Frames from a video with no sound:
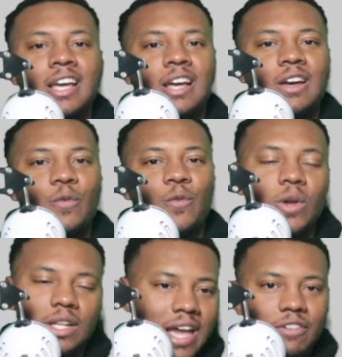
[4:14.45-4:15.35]

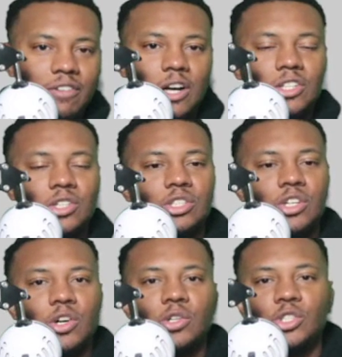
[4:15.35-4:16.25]
really having all those
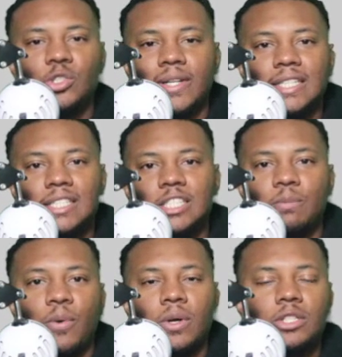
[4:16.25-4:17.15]
goals, you can
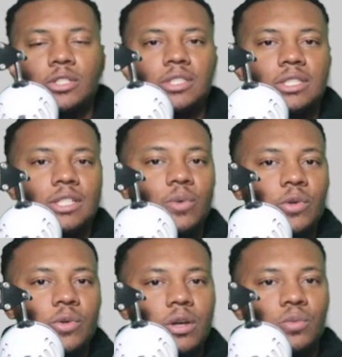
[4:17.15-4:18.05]
disappoint yourself when you
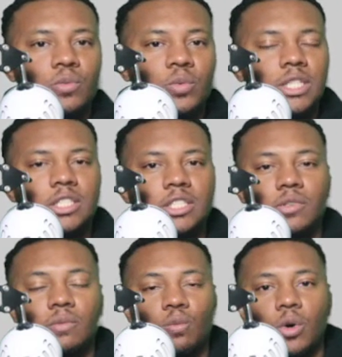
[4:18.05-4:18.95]
don't reach
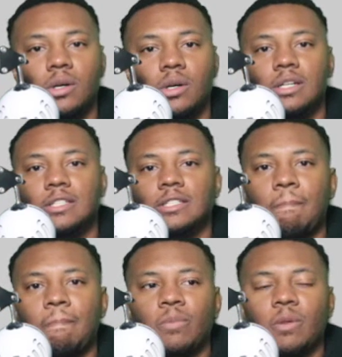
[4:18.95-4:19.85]
certain ones,
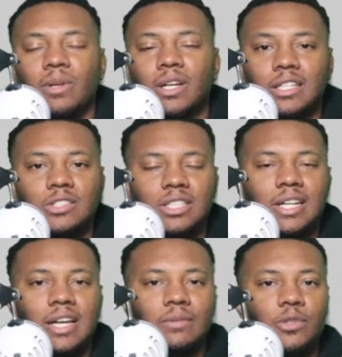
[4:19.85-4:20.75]
because you just
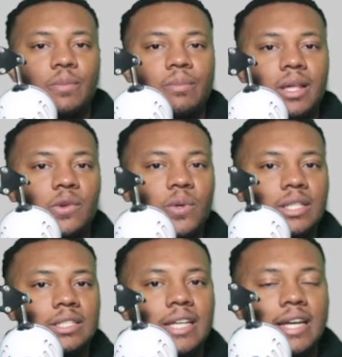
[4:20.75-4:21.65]
have too many
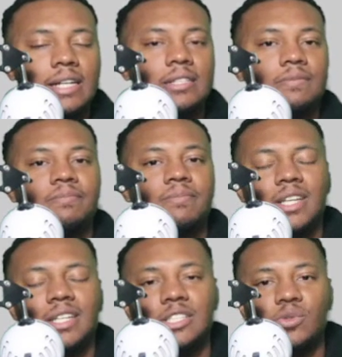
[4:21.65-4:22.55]
written down.
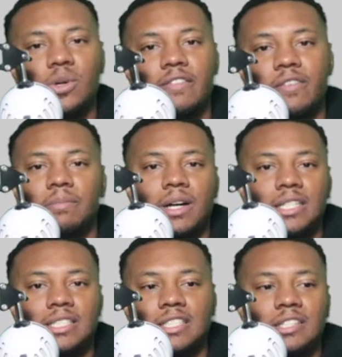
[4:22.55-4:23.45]
And that's where I found
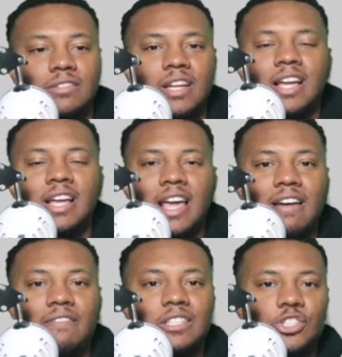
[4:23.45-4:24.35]
myself
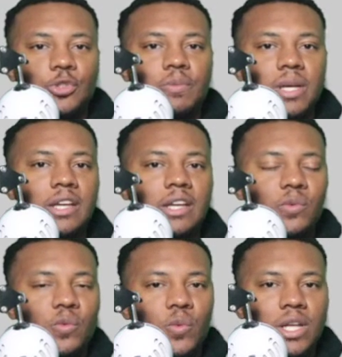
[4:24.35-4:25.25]
having too many
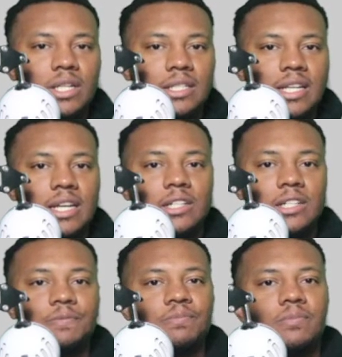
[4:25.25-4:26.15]
written
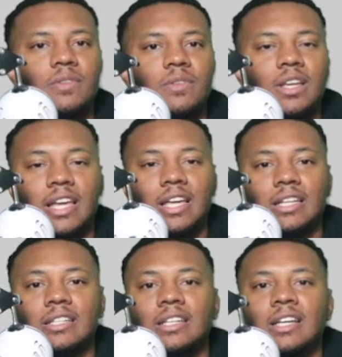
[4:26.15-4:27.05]
down and